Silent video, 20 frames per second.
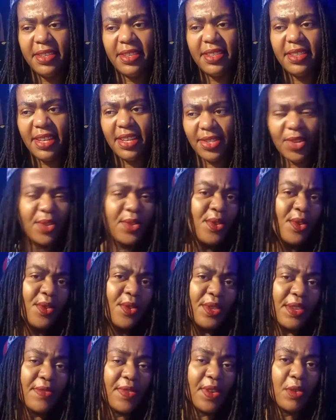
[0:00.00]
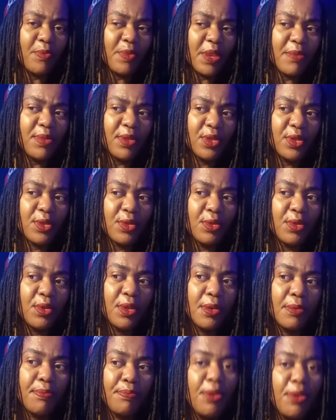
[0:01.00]
I don't know if I'll be able to
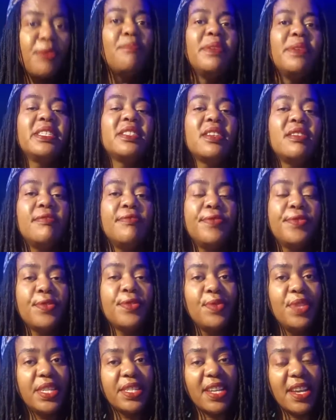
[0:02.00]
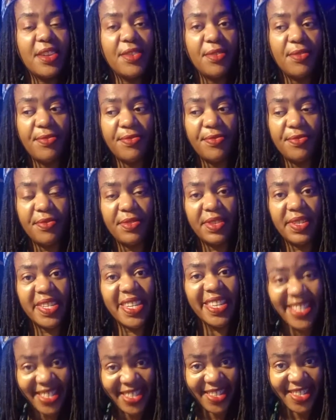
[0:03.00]
put myself through that kind of
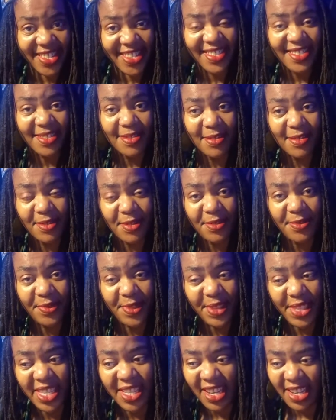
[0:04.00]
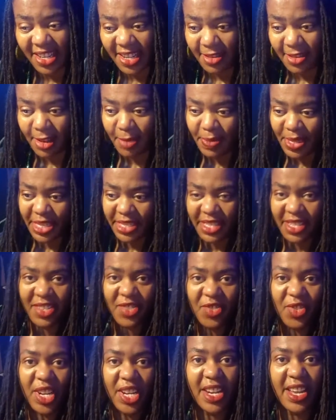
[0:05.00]
test physically, I mean, as in
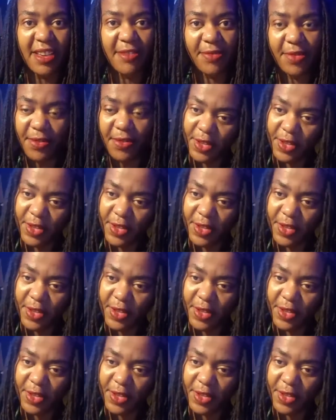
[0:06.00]
real life, if it